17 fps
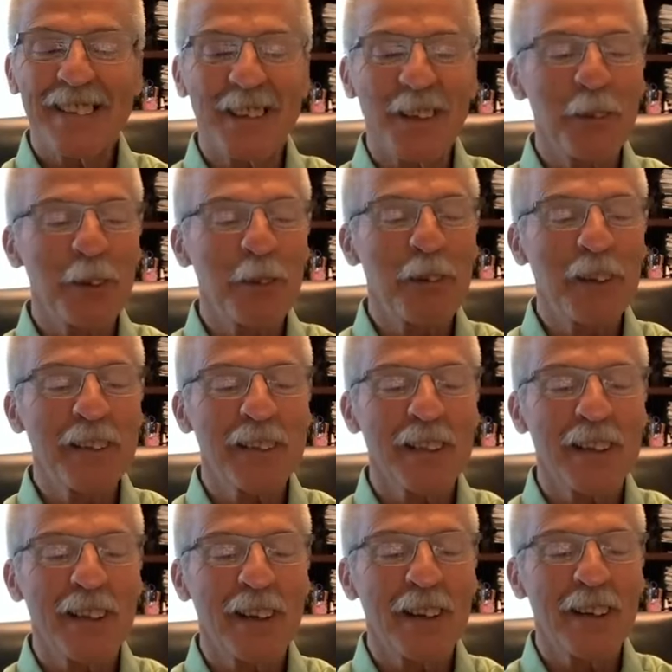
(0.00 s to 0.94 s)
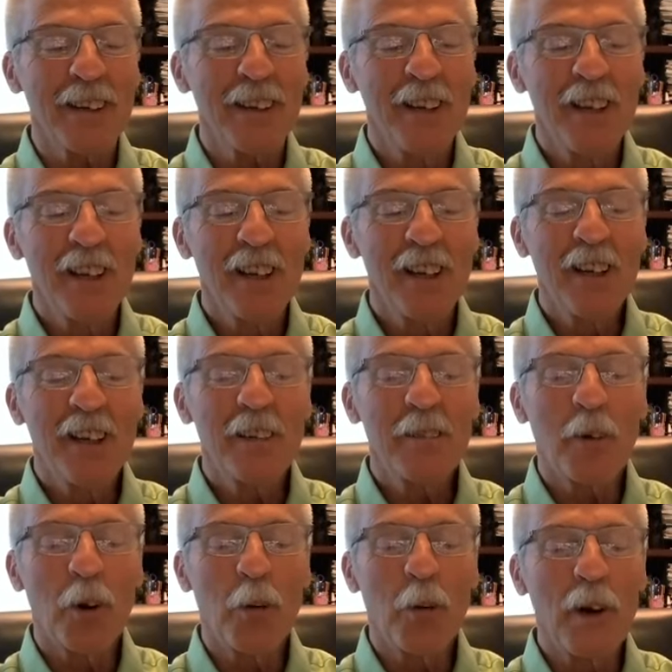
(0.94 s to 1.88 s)
everyone there,
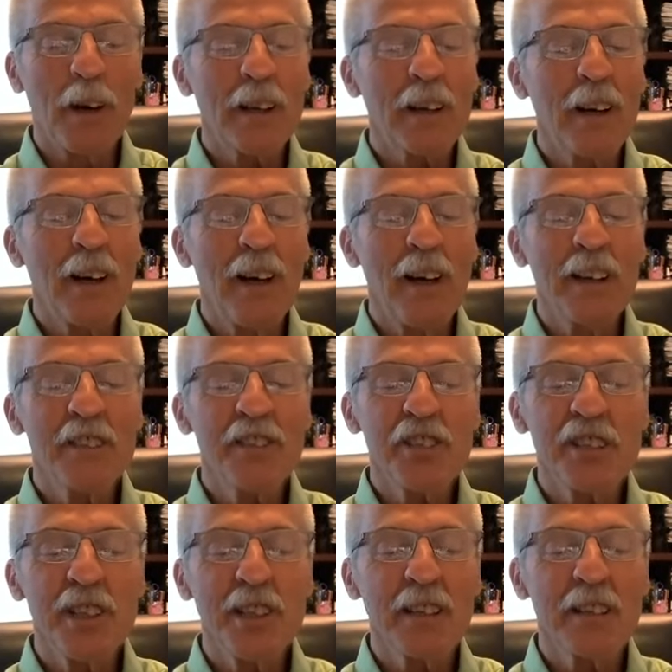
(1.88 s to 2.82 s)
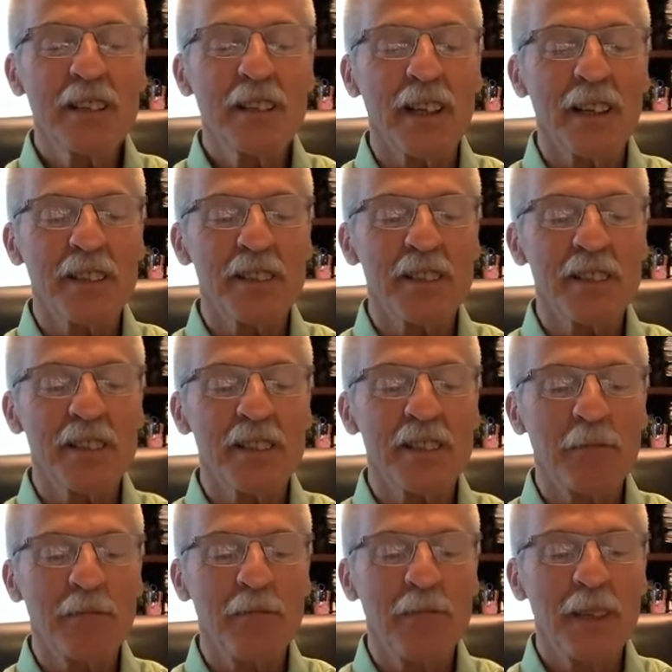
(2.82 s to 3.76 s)
for what cause she had touched
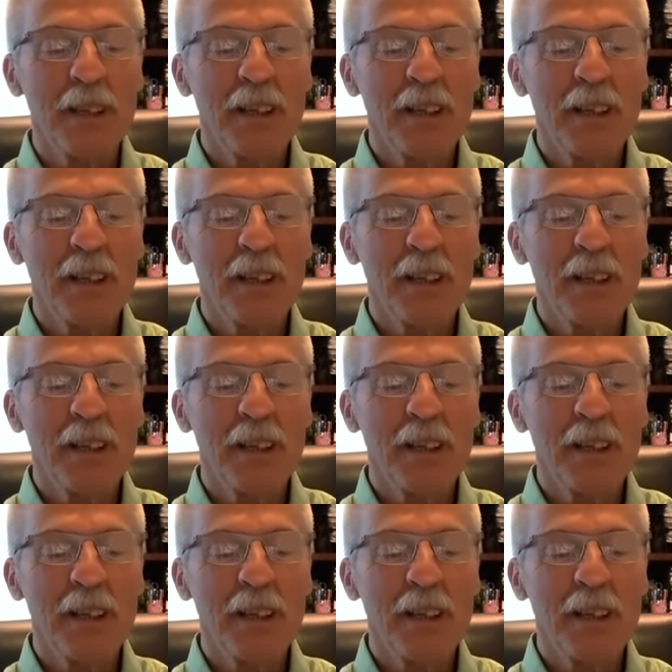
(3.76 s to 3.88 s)
him